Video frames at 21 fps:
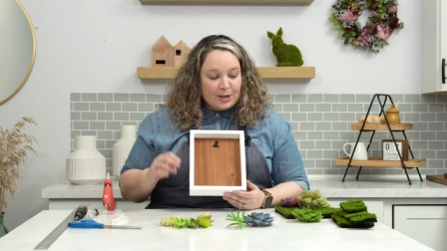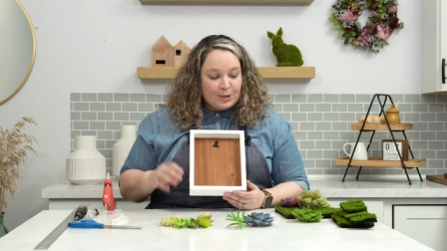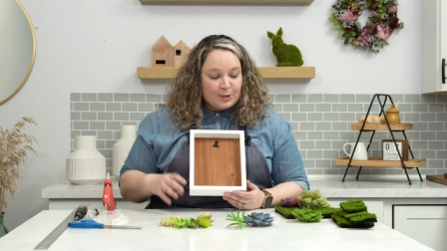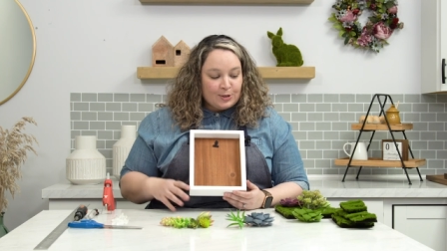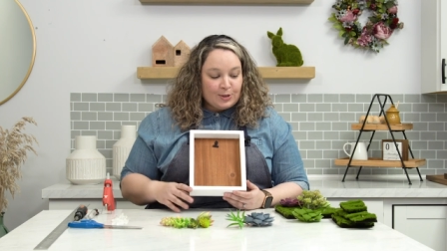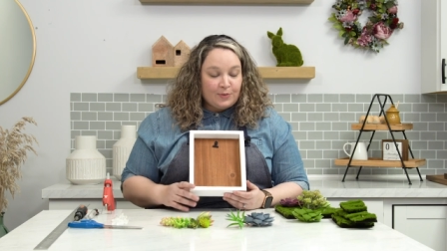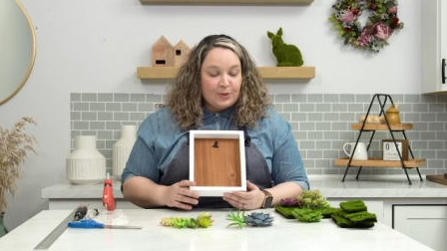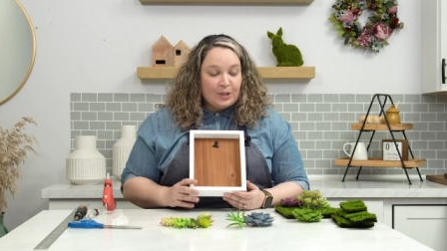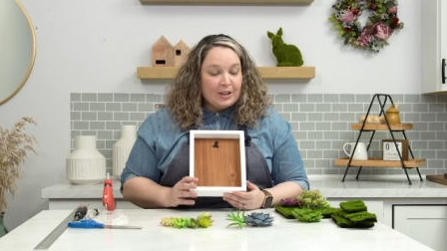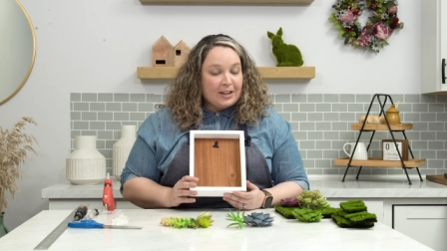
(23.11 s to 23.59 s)

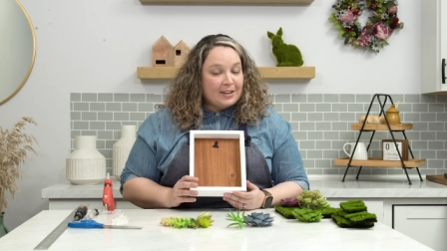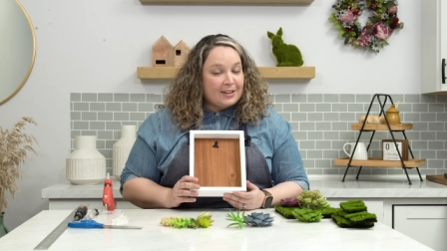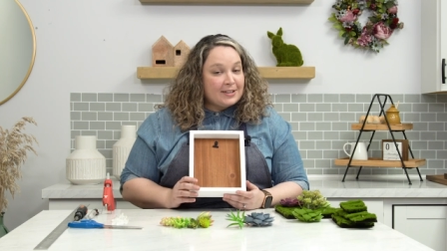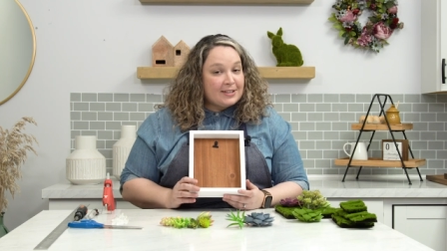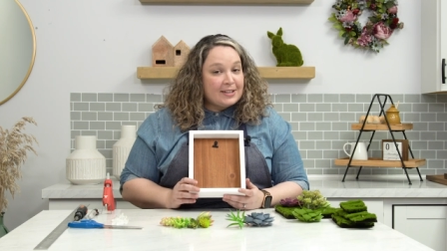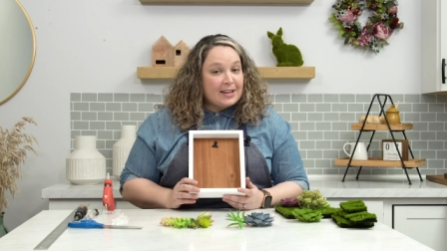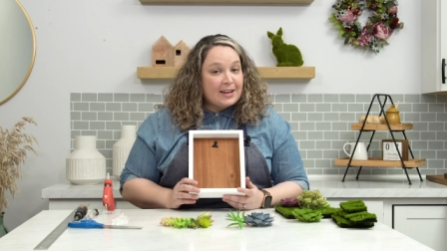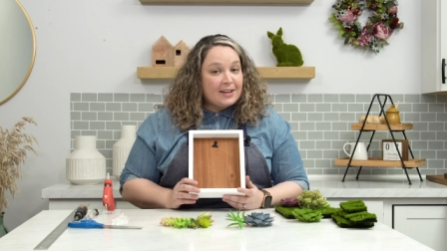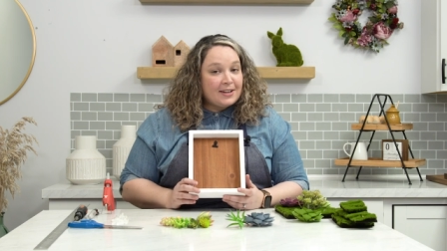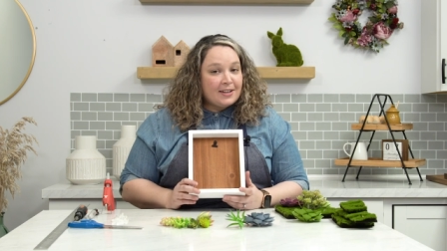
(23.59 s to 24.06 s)
So if you get
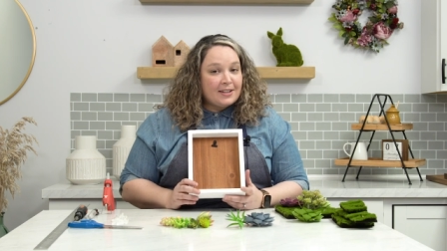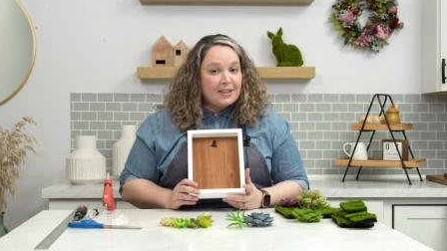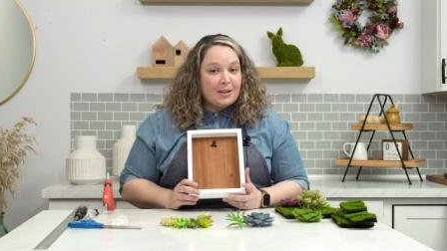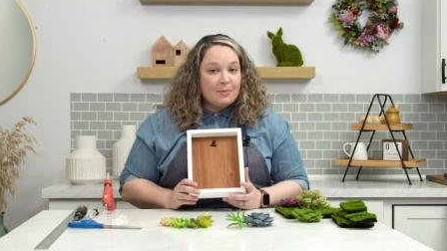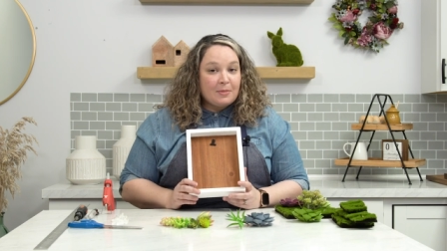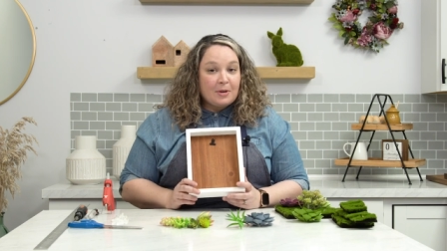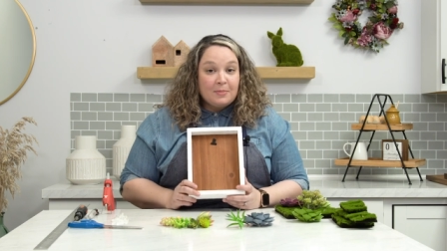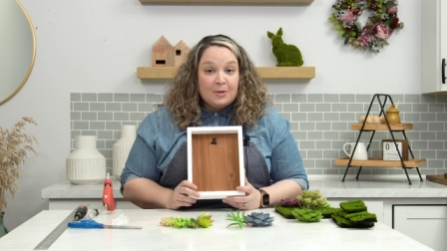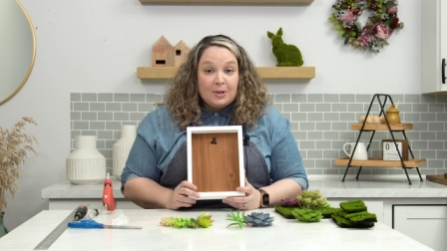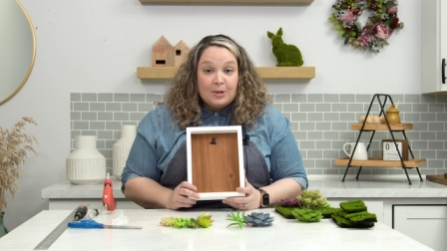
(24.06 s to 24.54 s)
excited,
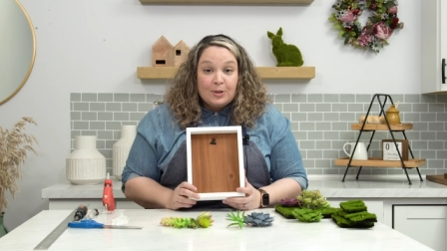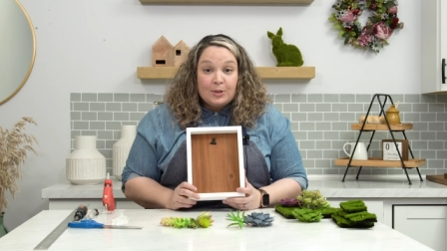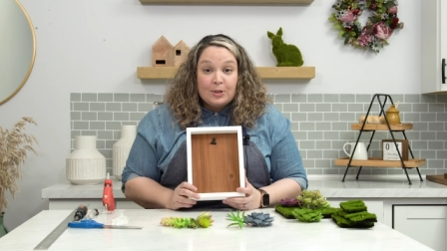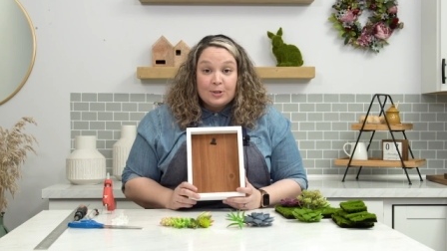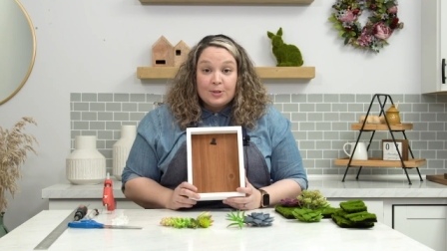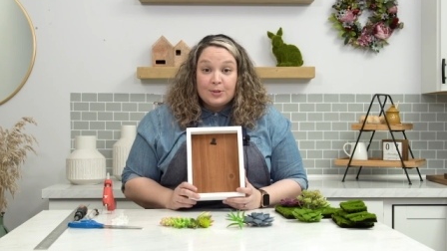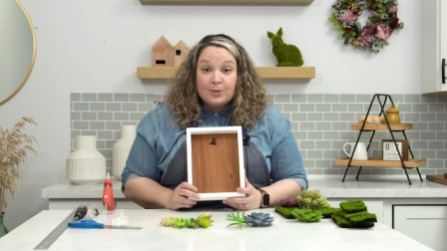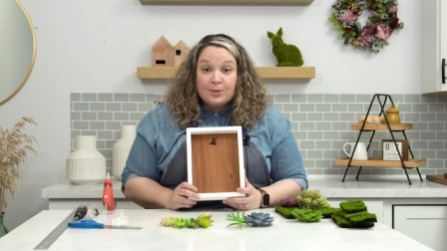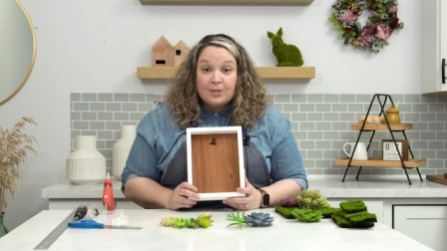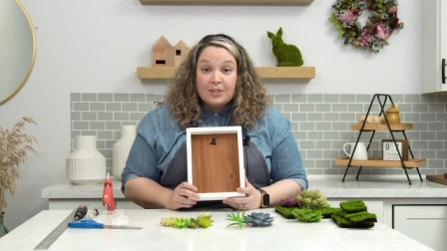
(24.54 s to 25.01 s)
then maybe you
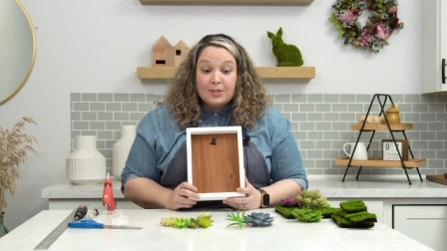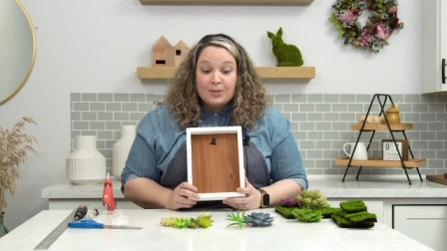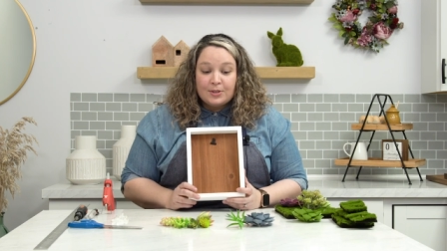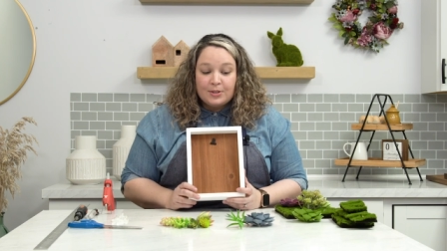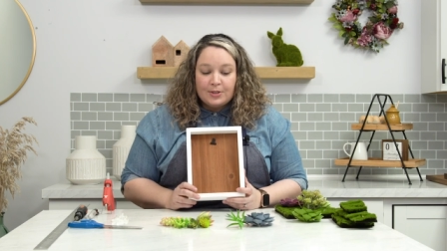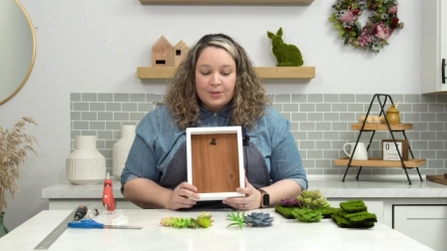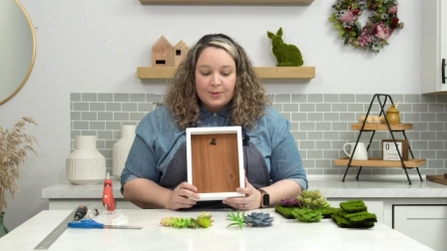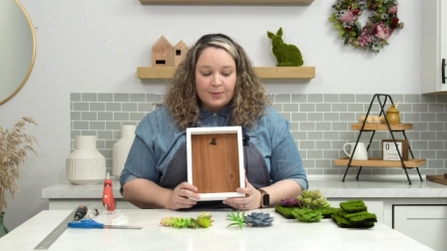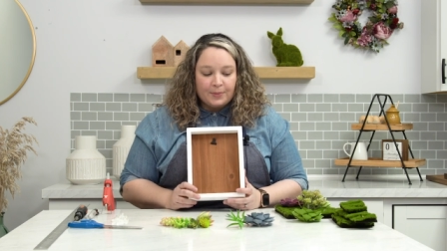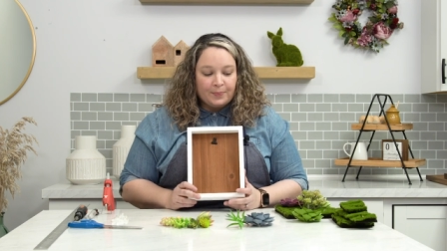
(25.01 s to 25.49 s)
can do this
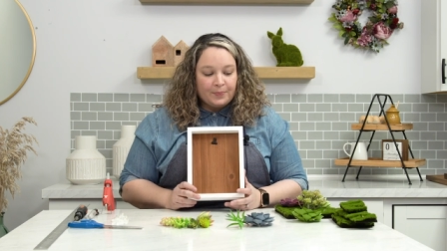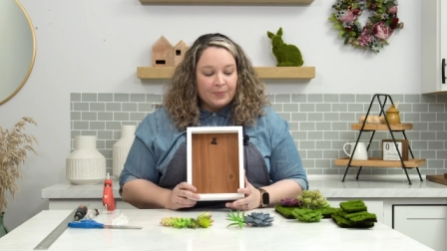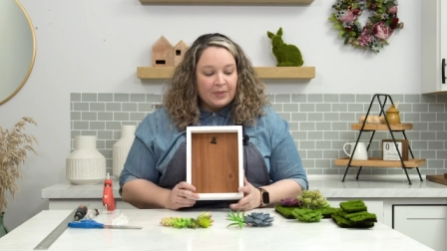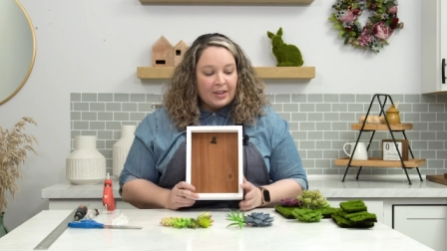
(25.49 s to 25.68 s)
too.